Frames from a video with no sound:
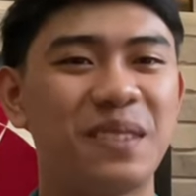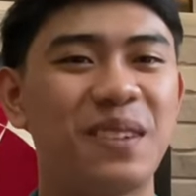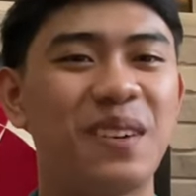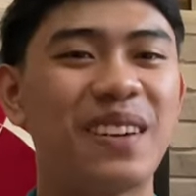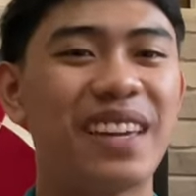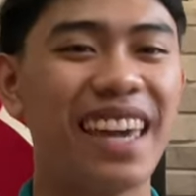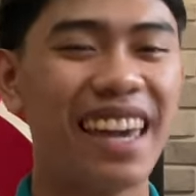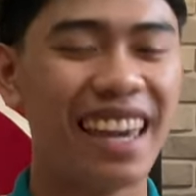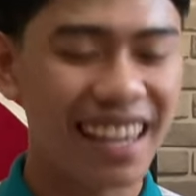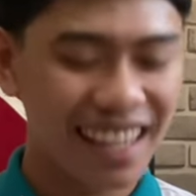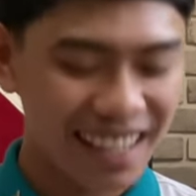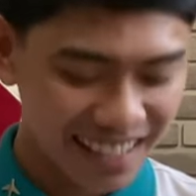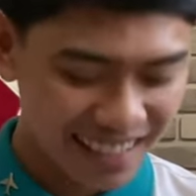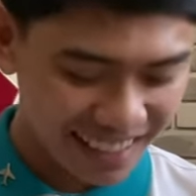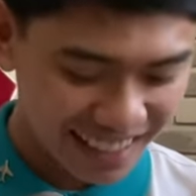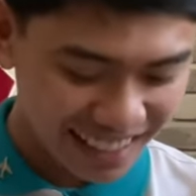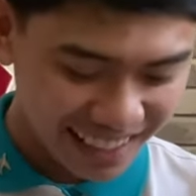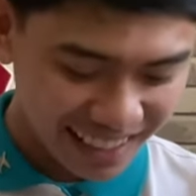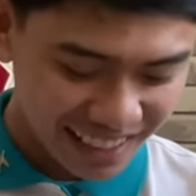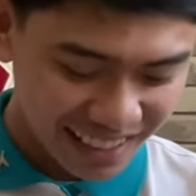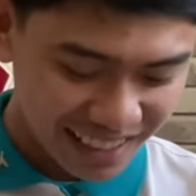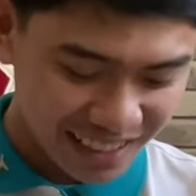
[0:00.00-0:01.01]
Okay?
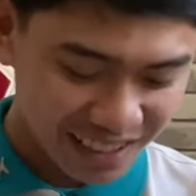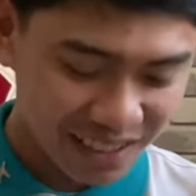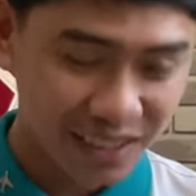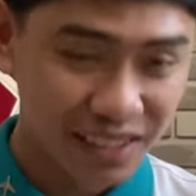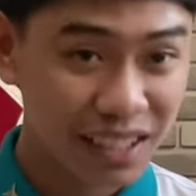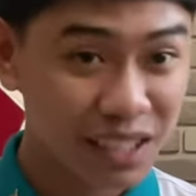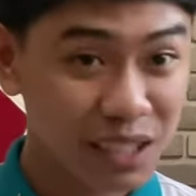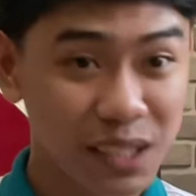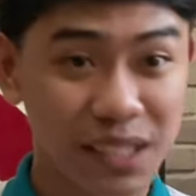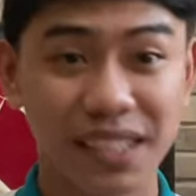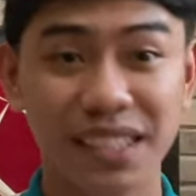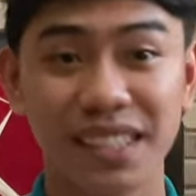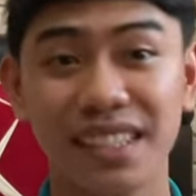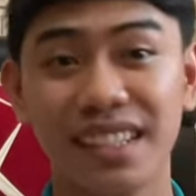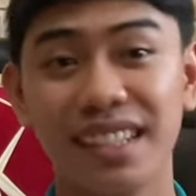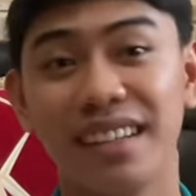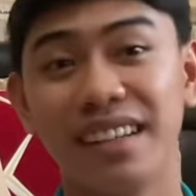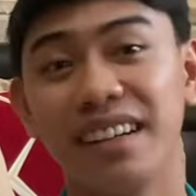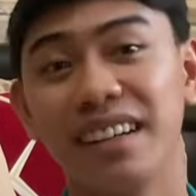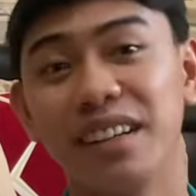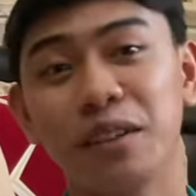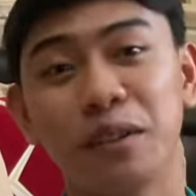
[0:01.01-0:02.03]
So that's
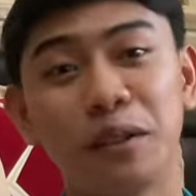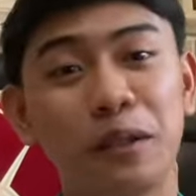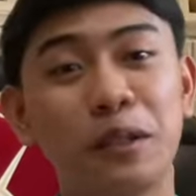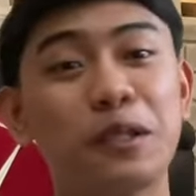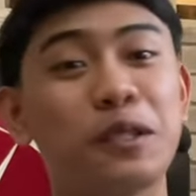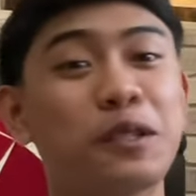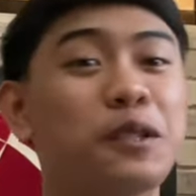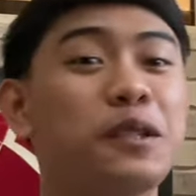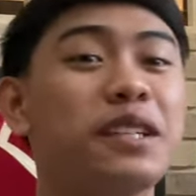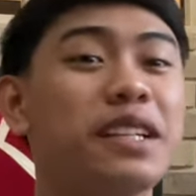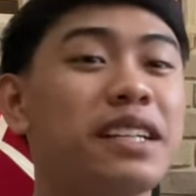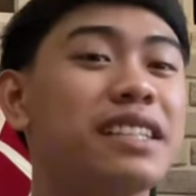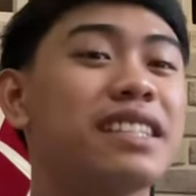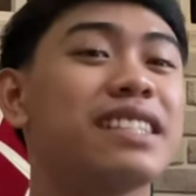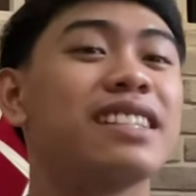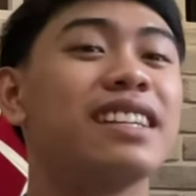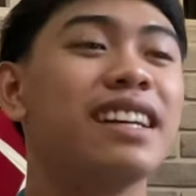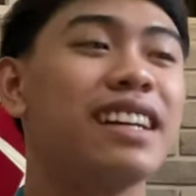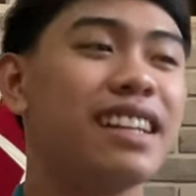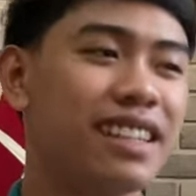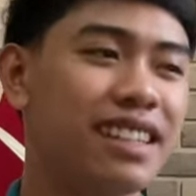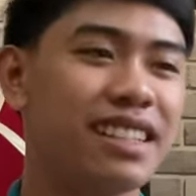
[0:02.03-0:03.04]
the culture,
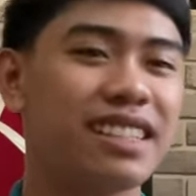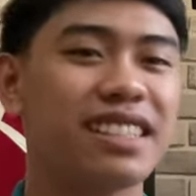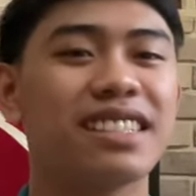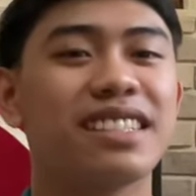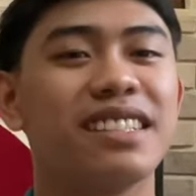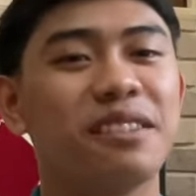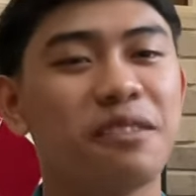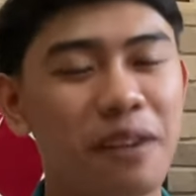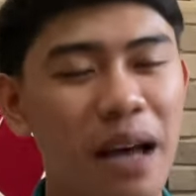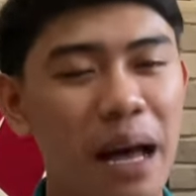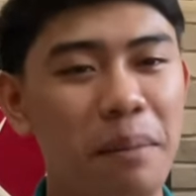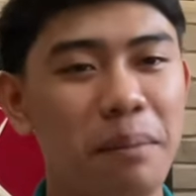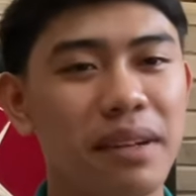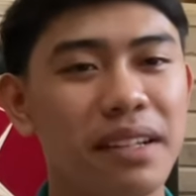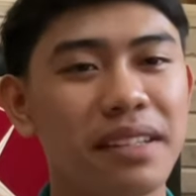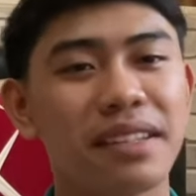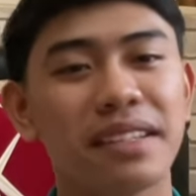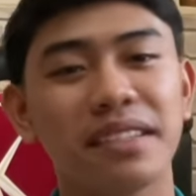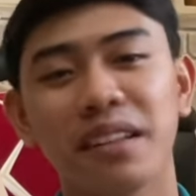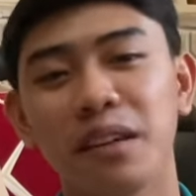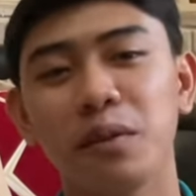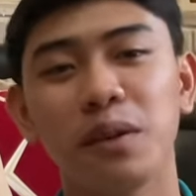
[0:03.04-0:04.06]
that's the family
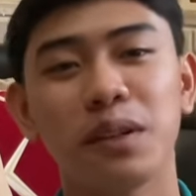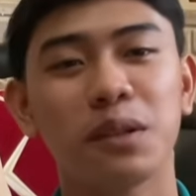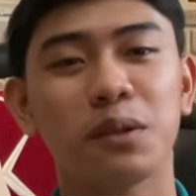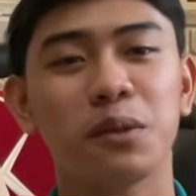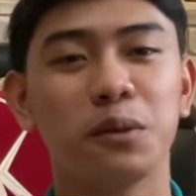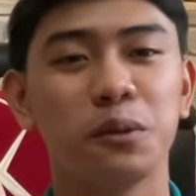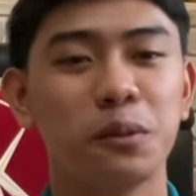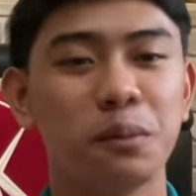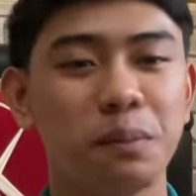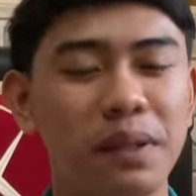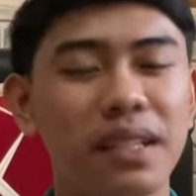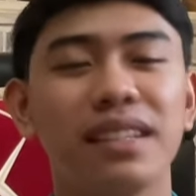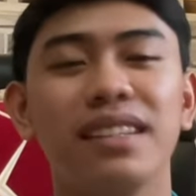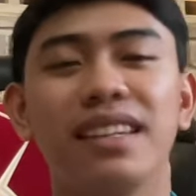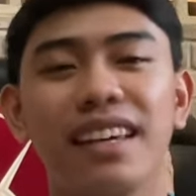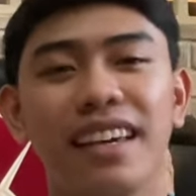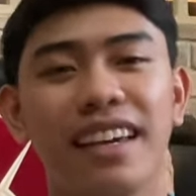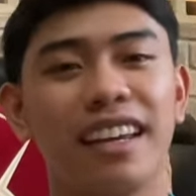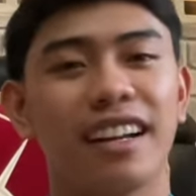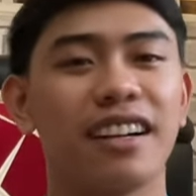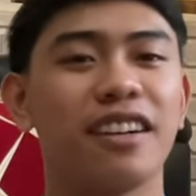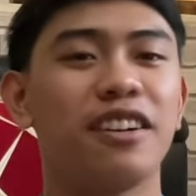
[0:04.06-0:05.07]
that I want to build
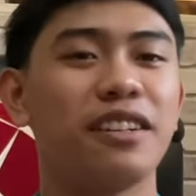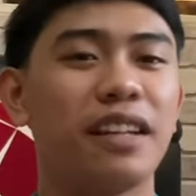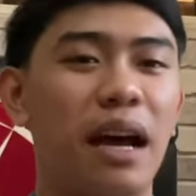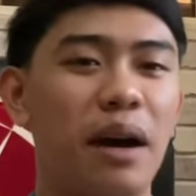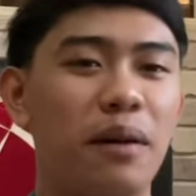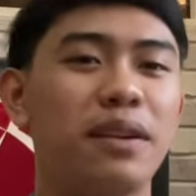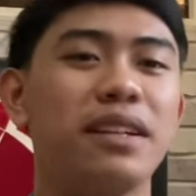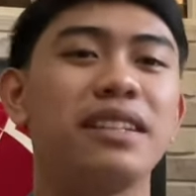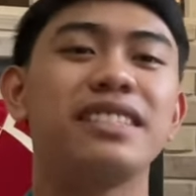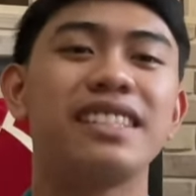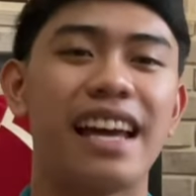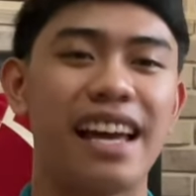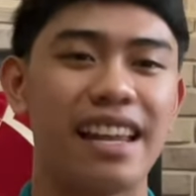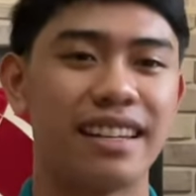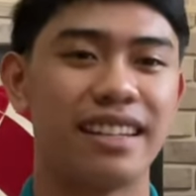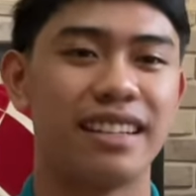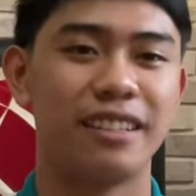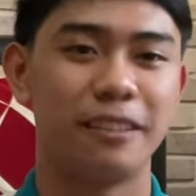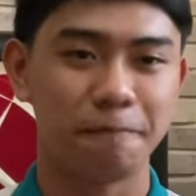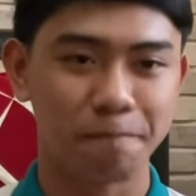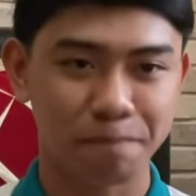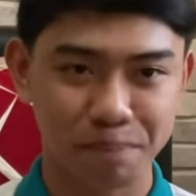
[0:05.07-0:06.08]
here on our
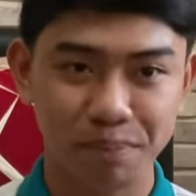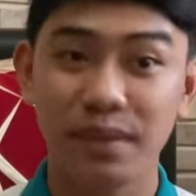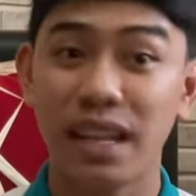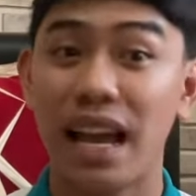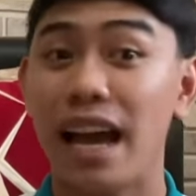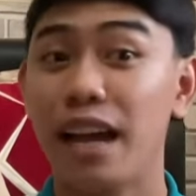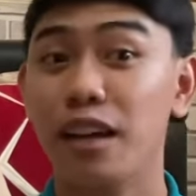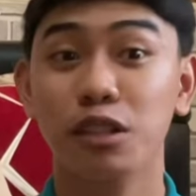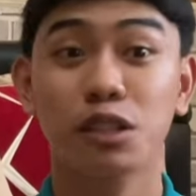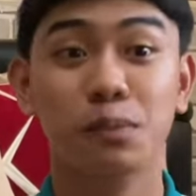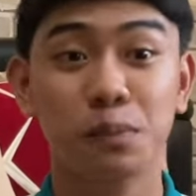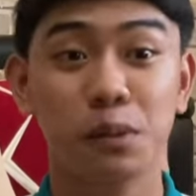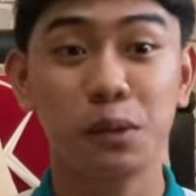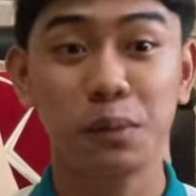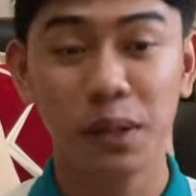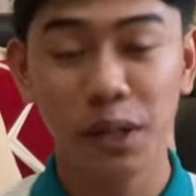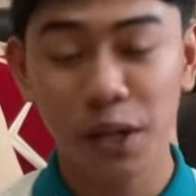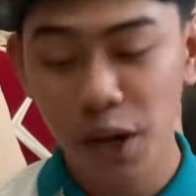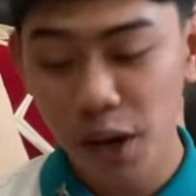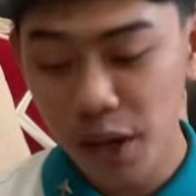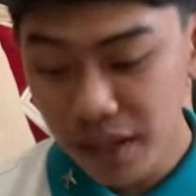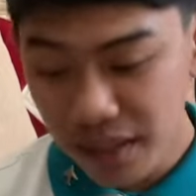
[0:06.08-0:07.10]
channel. Ayos po
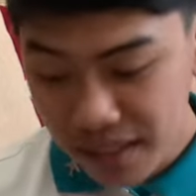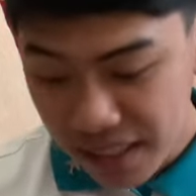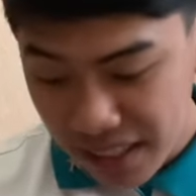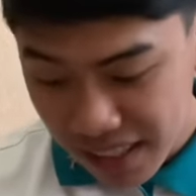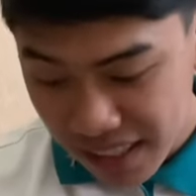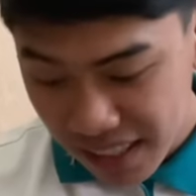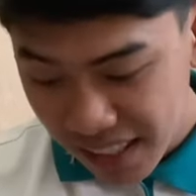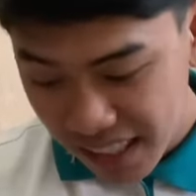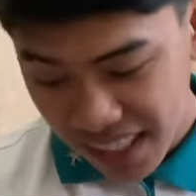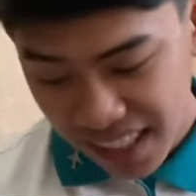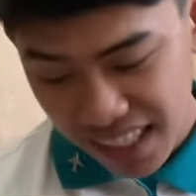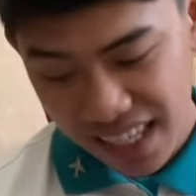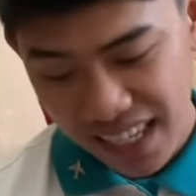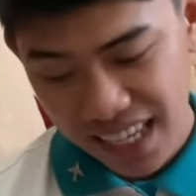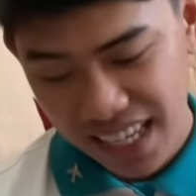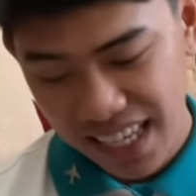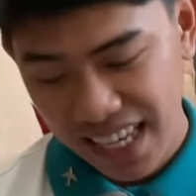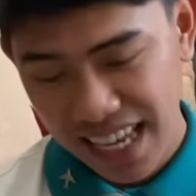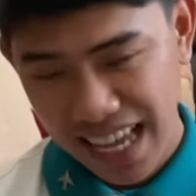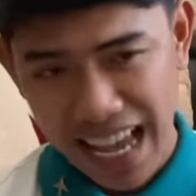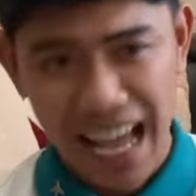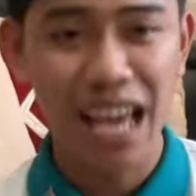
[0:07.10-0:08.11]
ba yun?
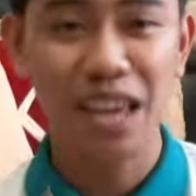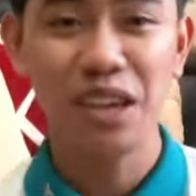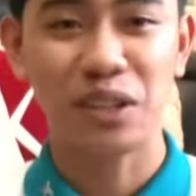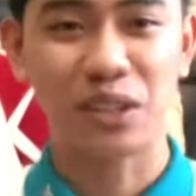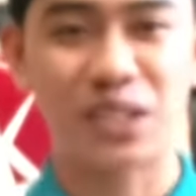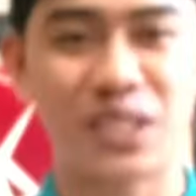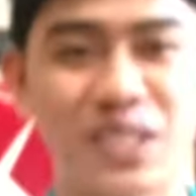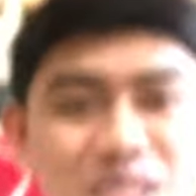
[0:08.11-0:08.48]
Ayos!